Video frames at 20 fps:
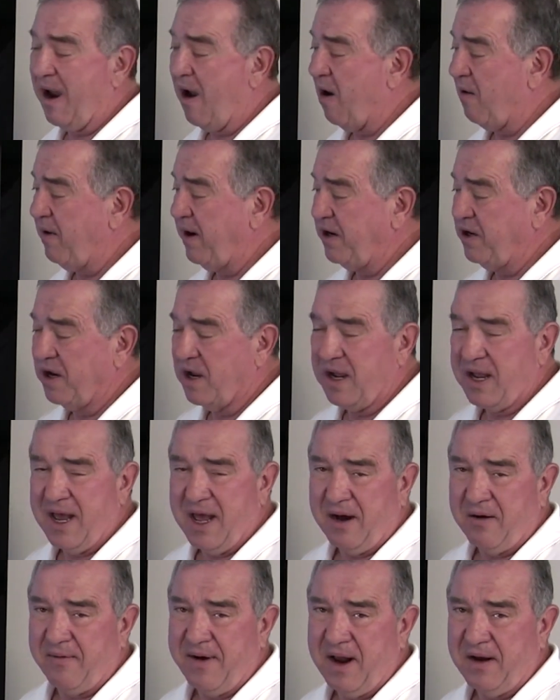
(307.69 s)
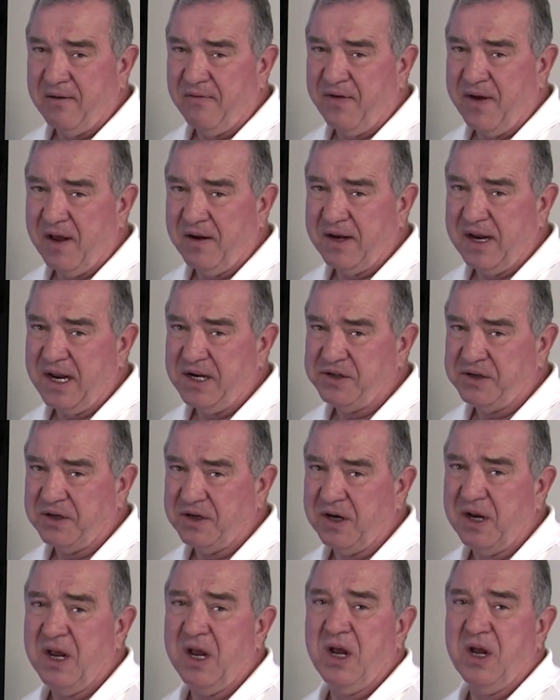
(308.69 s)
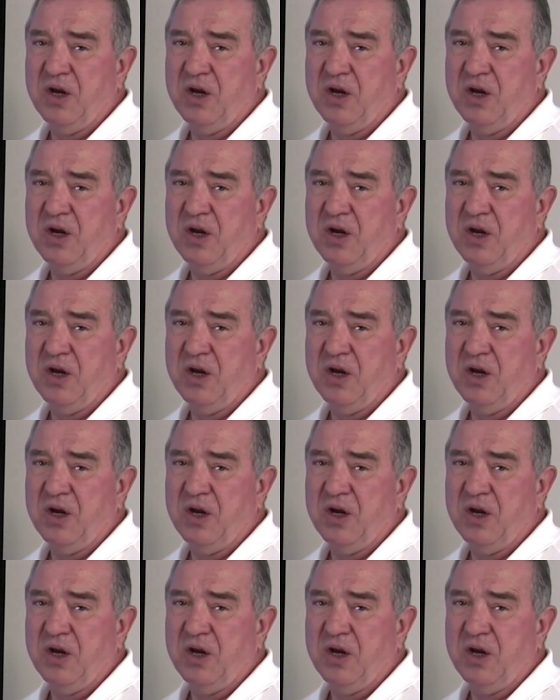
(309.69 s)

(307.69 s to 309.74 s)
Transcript: already dug out around the foundation,